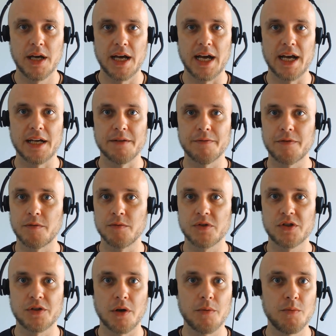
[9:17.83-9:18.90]
And for
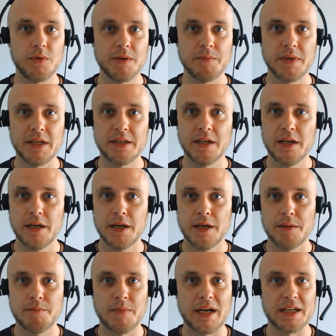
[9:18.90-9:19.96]
some women,
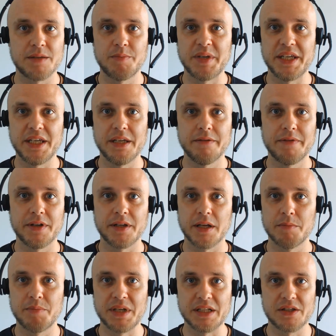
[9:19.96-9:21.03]
might be even a
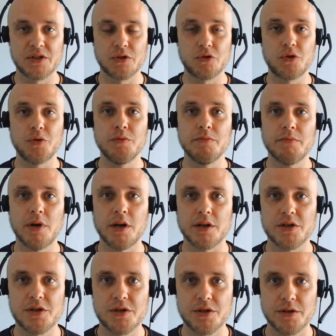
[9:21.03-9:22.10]
bit too
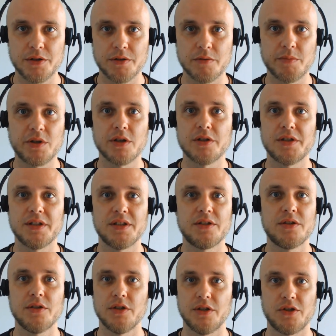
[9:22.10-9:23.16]
much, you know, because
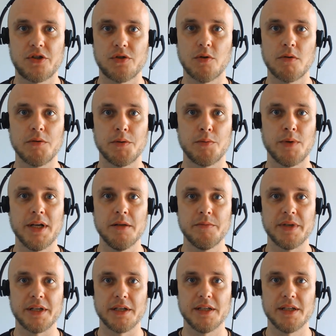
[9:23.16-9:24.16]
it's so overwhelming.